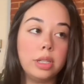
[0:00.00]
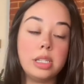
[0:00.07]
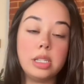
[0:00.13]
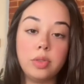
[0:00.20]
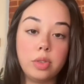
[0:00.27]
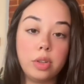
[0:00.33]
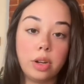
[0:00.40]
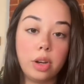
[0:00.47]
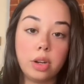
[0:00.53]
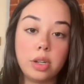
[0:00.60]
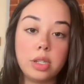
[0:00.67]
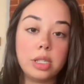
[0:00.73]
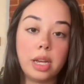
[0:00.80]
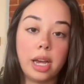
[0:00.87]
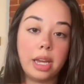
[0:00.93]
If you want a list of
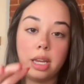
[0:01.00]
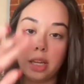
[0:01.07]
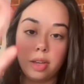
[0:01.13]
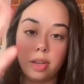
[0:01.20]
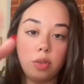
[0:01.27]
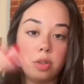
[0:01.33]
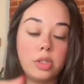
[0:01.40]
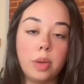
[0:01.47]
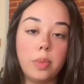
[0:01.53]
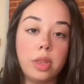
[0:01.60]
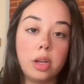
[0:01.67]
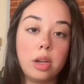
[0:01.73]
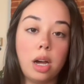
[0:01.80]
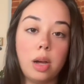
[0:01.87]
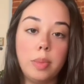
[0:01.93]
good hooks, I can give you
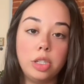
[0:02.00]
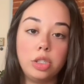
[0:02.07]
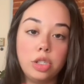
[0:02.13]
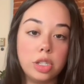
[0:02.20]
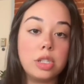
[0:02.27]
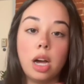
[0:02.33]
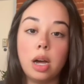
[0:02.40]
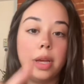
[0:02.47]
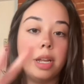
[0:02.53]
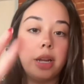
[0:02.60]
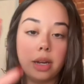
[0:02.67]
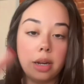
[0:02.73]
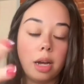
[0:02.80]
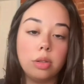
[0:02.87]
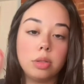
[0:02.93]
some in the comments. Just
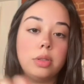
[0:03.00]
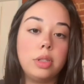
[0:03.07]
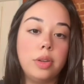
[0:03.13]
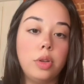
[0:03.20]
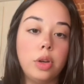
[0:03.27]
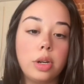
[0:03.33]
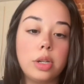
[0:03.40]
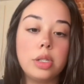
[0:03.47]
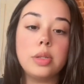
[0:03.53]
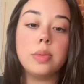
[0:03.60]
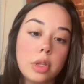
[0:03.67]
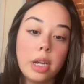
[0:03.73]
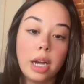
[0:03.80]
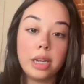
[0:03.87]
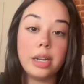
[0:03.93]
comment and I'll give you
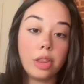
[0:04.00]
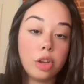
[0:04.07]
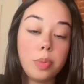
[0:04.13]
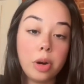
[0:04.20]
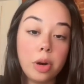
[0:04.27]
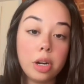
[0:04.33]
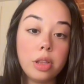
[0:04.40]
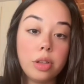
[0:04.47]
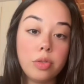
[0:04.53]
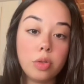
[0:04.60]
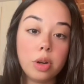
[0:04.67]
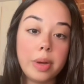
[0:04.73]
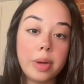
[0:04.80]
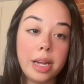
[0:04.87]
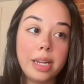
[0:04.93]
hooks. Another part
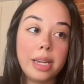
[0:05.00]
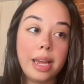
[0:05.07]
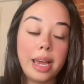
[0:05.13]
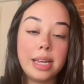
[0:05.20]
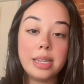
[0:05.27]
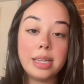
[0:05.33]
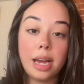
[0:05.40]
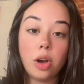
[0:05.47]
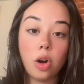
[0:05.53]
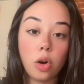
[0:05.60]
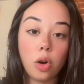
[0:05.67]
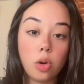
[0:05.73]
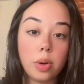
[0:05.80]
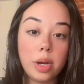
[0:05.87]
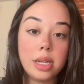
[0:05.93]
of the formatting is
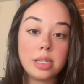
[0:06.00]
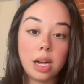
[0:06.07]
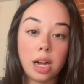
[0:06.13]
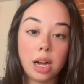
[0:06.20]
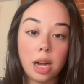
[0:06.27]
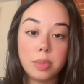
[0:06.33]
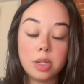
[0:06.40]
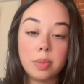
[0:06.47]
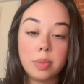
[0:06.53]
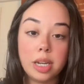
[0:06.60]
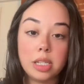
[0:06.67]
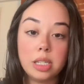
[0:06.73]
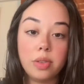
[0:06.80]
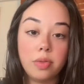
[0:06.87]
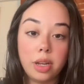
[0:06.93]
I always
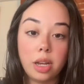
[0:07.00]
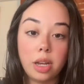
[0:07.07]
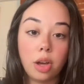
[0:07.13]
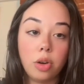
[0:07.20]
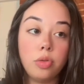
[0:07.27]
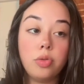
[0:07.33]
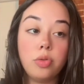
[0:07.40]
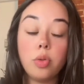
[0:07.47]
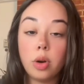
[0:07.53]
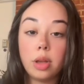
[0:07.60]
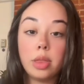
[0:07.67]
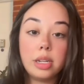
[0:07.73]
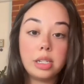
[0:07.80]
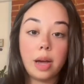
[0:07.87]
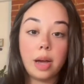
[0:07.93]
optimize the video
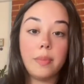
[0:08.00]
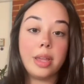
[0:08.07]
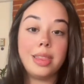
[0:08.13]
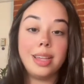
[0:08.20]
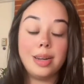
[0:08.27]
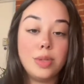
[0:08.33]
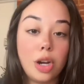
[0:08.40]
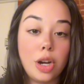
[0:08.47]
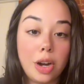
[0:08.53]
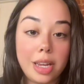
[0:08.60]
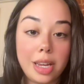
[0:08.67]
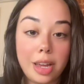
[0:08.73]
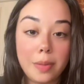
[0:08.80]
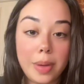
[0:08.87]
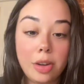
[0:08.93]
for the topic that I'm
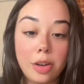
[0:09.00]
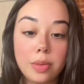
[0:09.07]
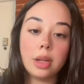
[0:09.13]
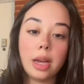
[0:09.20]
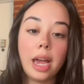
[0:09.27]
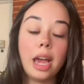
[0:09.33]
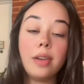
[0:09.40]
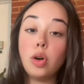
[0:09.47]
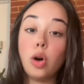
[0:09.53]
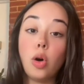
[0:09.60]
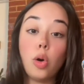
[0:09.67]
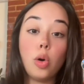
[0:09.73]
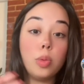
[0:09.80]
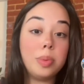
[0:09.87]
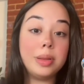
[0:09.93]
talking about. I
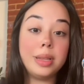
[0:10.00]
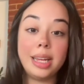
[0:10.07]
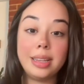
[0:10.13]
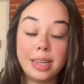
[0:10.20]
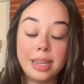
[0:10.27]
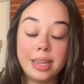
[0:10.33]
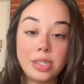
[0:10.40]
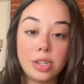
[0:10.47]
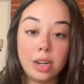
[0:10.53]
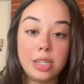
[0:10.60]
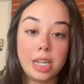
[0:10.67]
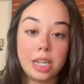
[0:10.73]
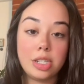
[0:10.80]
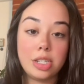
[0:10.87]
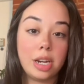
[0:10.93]
have a whole
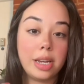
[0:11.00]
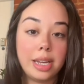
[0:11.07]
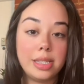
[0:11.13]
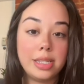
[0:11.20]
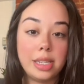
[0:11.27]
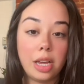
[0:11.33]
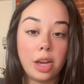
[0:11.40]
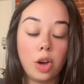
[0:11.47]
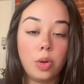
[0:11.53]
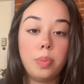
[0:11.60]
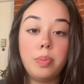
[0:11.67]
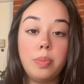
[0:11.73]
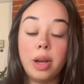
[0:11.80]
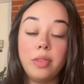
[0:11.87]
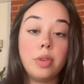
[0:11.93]
playlist on TikTok
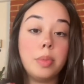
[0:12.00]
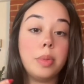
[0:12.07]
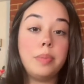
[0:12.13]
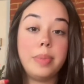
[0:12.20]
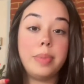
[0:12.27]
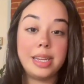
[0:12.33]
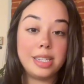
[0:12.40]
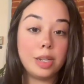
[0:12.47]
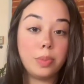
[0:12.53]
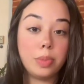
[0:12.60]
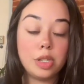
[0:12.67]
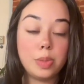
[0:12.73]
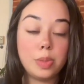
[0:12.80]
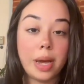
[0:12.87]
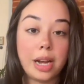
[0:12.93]
SEO, but from a
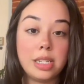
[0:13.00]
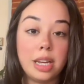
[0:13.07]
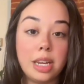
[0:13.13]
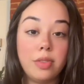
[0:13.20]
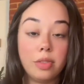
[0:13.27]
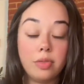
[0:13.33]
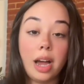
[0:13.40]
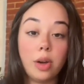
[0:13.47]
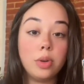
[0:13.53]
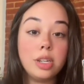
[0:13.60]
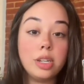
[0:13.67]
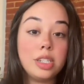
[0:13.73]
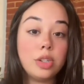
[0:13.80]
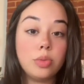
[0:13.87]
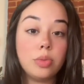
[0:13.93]
basic perspective,
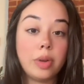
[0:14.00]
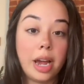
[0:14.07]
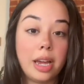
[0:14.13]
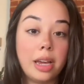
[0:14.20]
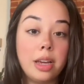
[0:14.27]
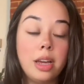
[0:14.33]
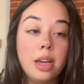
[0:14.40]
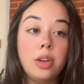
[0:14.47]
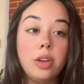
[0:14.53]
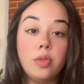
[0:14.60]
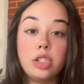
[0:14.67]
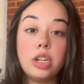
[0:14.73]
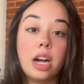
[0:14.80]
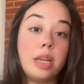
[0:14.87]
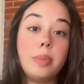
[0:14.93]
if I wanted to rank
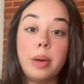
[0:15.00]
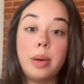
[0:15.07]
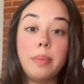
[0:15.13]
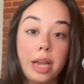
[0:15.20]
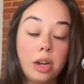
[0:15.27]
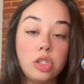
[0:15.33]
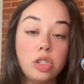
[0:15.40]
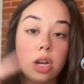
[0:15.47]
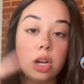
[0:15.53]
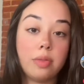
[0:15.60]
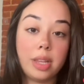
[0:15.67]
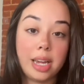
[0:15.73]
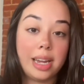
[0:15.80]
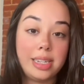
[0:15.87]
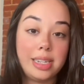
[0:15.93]
for talking about
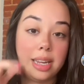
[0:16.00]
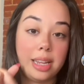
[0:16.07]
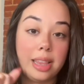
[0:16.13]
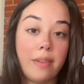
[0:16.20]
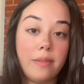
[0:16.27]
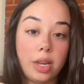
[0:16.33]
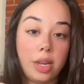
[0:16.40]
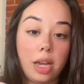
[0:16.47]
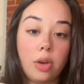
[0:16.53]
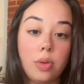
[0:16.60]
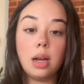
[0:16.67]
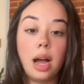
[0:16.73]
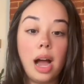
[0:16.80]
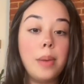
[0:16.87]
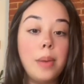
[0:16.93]
Microsoft like I did in that
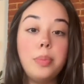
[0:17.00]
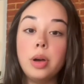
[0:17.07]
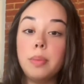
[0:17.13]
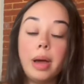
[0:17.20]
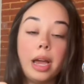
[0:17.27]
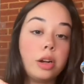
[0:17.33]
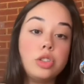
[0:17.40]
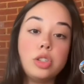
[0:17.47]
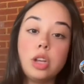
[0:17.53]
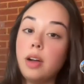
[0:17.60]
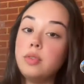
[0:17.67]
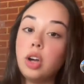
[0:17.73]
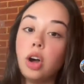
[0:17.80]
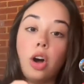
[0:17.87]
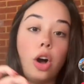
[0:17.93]
video, I put
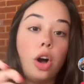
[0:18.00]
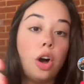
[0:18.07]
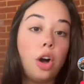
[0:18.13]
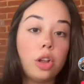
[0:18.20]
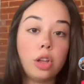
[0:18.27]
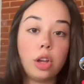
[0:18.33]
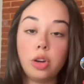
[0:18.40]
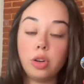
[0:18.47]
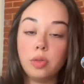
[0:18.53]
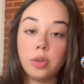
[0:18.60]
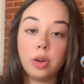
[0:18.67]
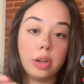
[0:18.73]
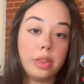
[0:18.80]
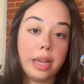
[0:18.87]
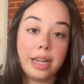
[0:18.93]
Microsoft all
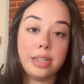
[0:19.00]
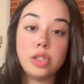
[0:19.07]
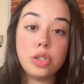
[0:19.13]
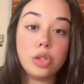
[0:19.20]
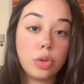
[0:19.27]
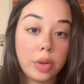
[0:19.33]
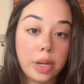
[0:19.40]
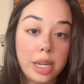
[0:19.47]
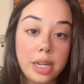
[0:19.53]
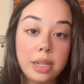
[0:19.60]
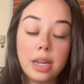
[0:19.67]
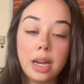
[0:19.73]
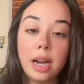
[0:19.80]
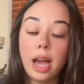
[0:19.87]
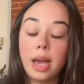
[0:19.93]
over that
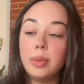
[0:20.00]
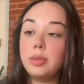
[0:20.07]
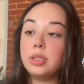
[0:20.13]
screen.